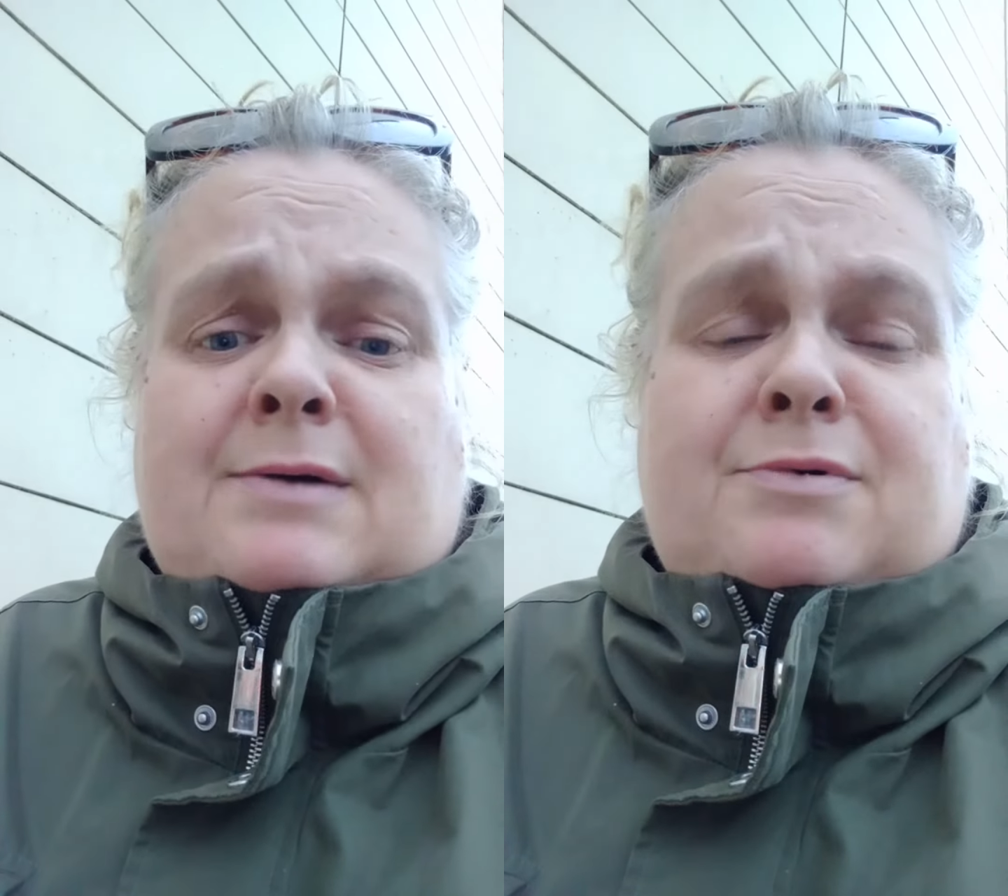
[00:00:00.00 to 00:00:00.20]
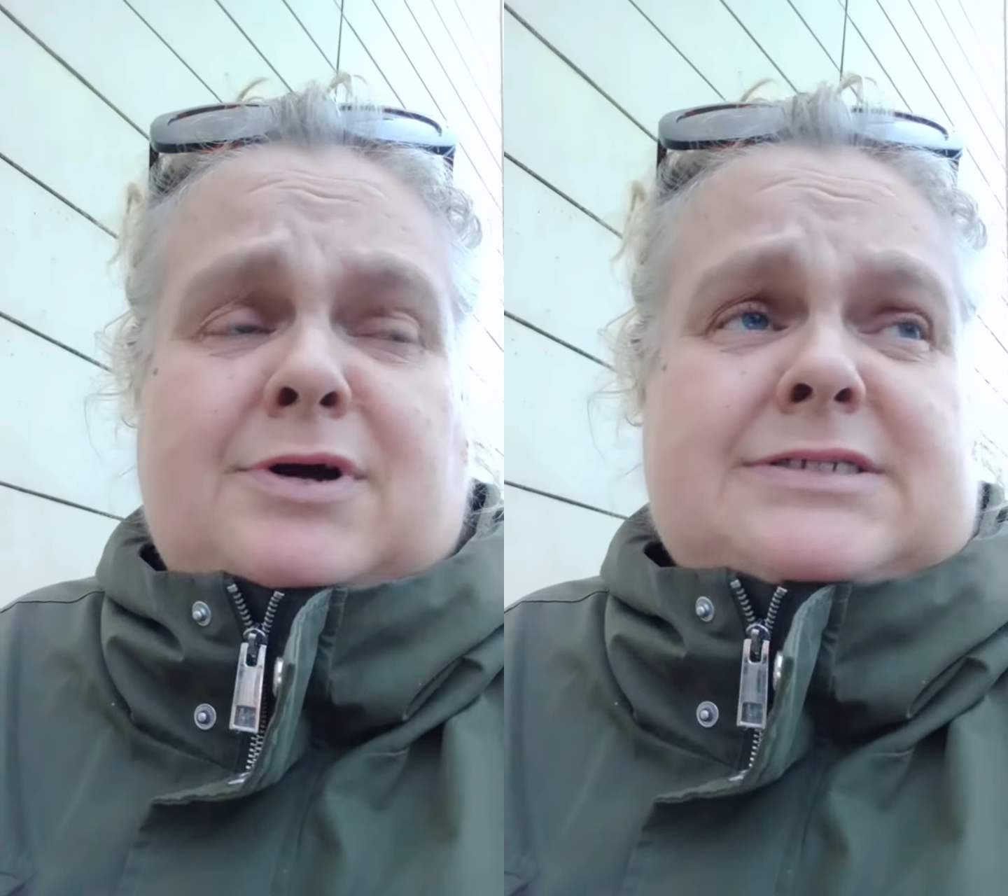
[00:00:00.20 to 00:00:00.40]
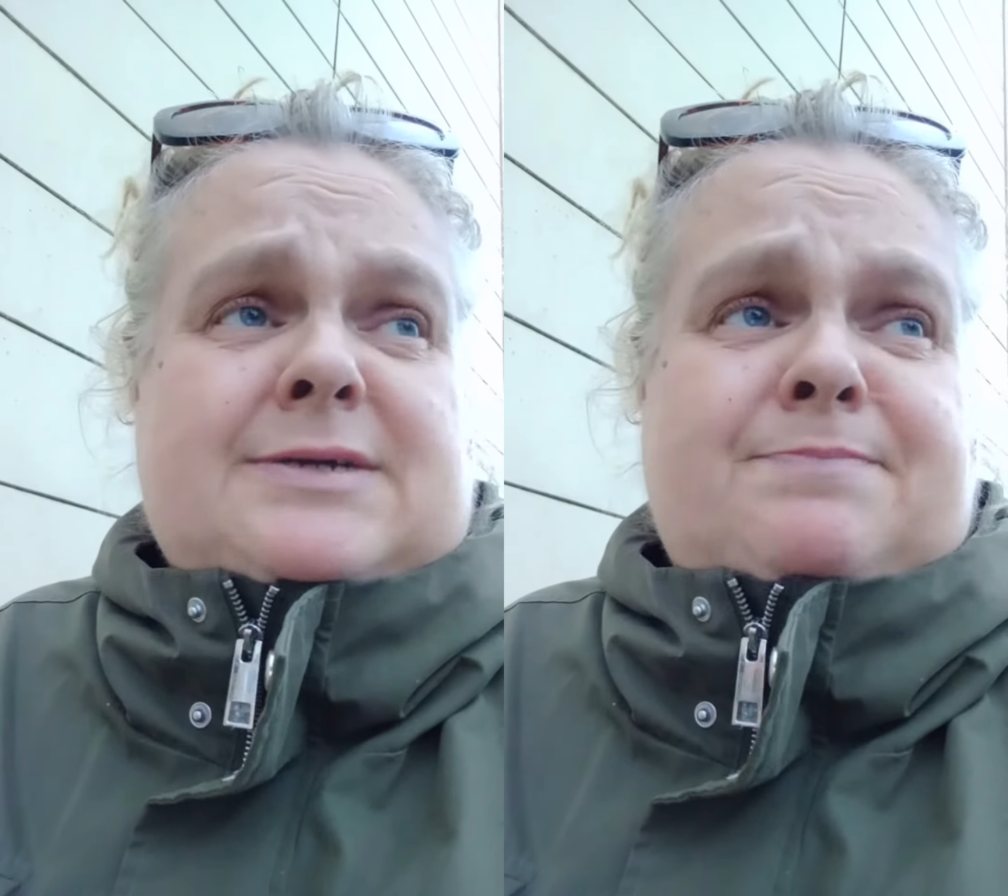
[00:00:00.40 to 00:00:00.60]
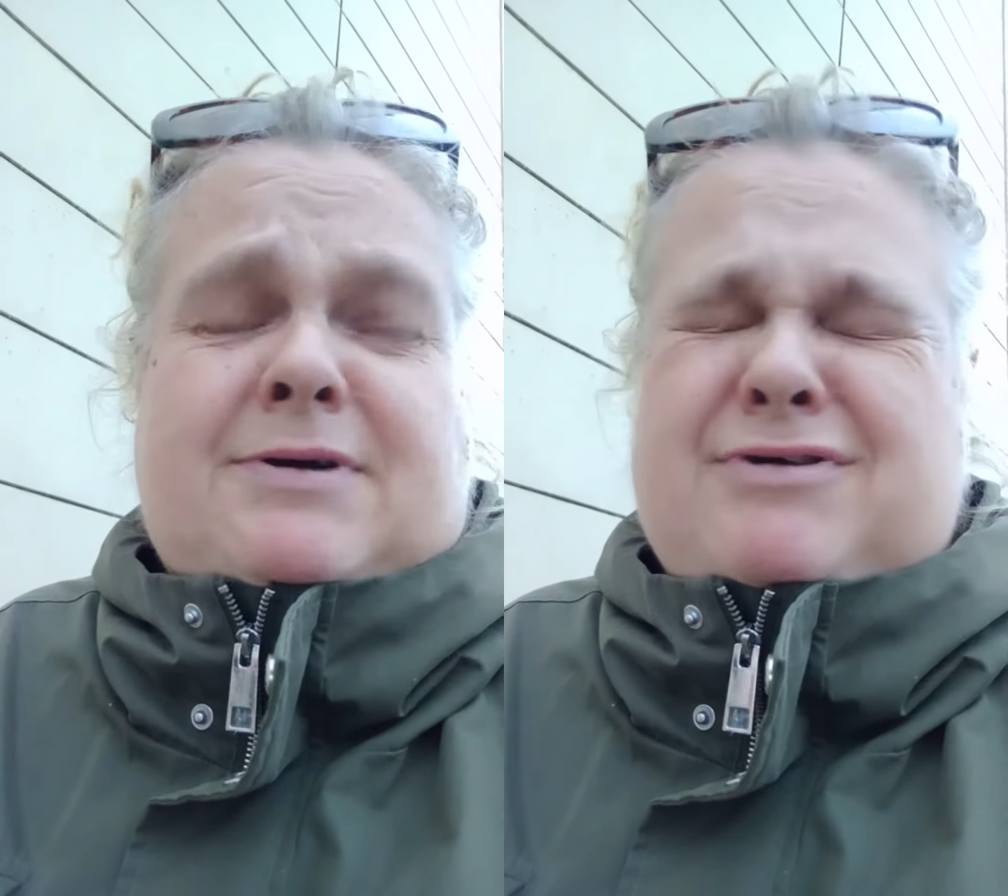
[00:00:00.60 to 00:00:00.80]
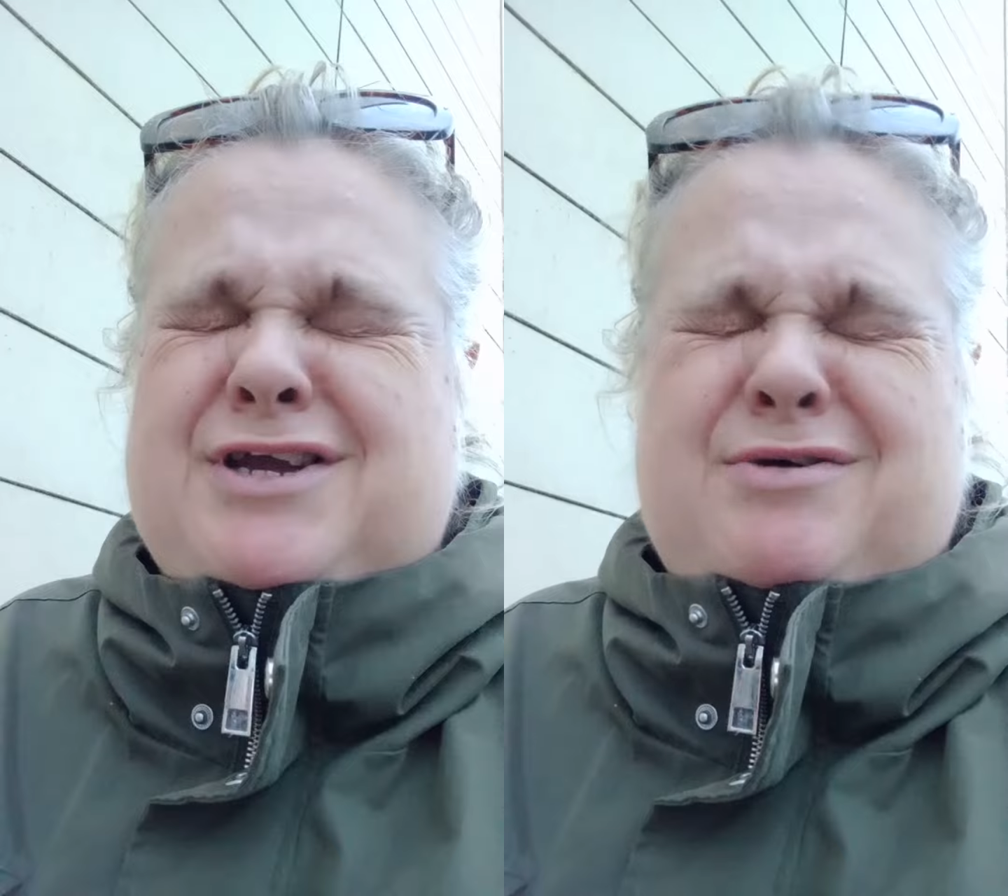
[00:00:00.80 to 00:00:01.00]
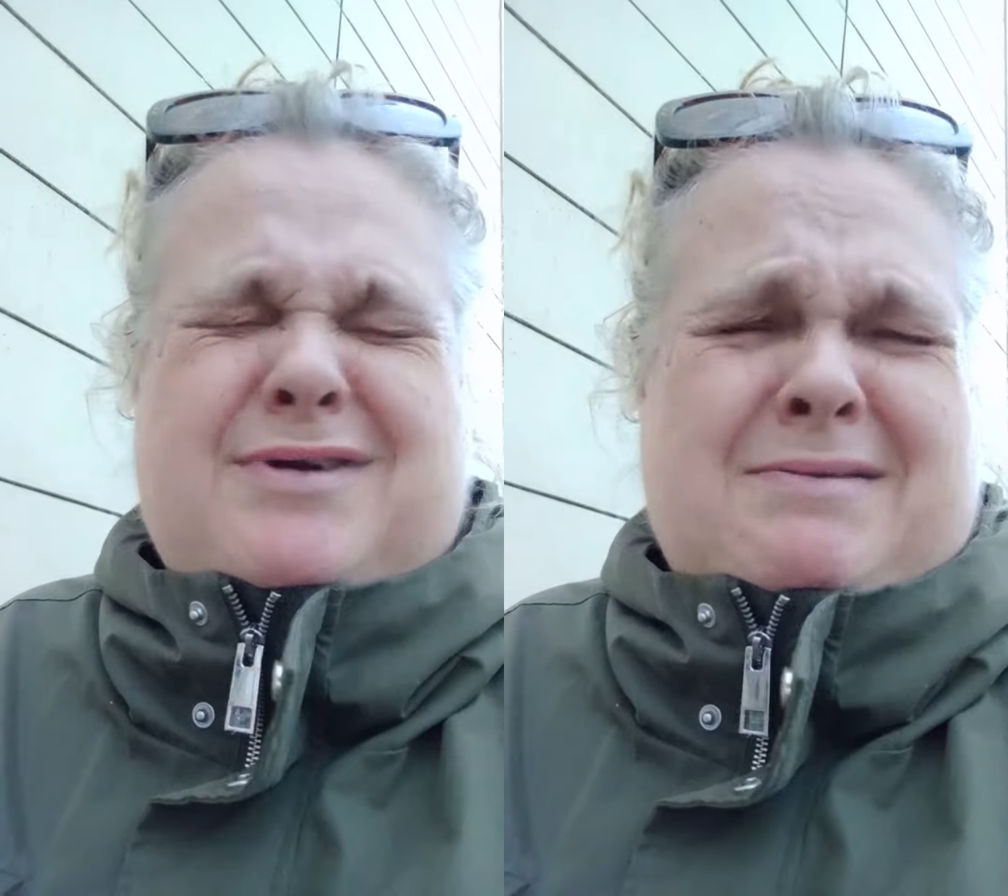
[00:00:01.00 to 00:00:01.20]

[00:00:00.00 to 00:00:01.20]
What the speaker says: What is it, Barracuda?